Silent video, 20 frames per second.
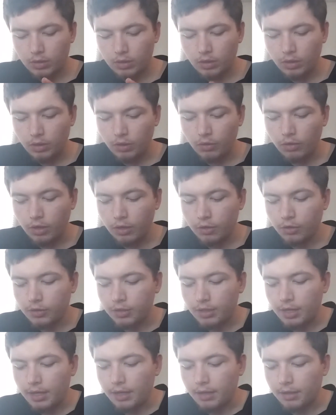you know,
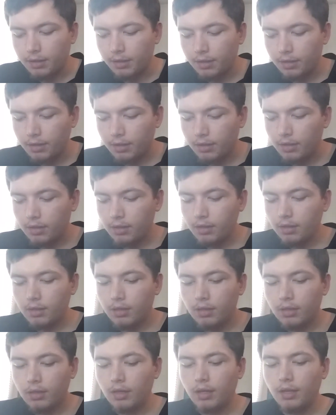understand.
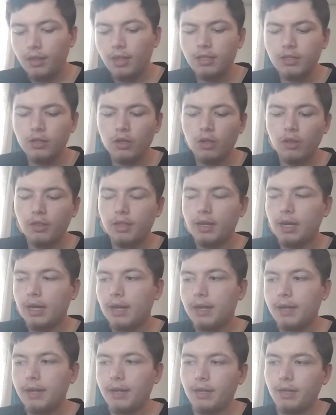And that's all that
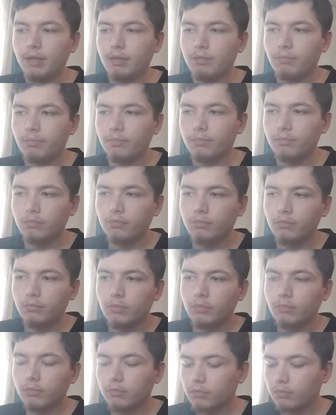I am
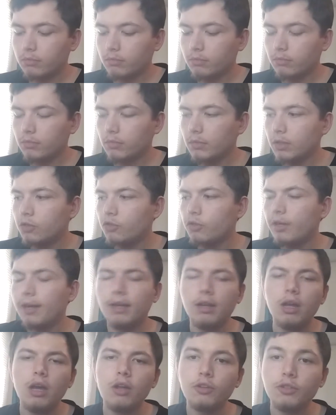trying
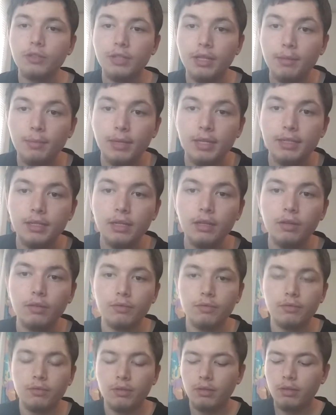to understand
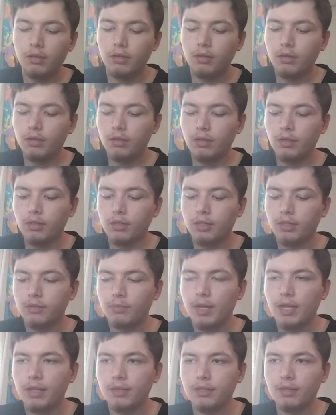myself. Because,
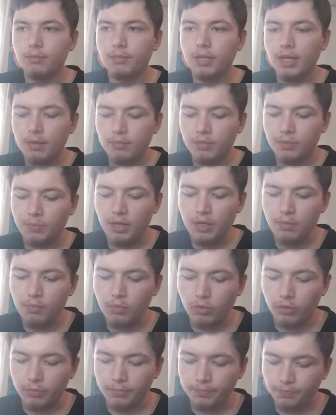man, sometimes
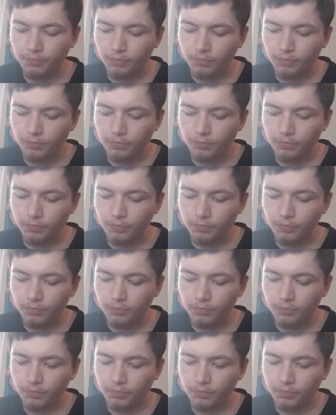people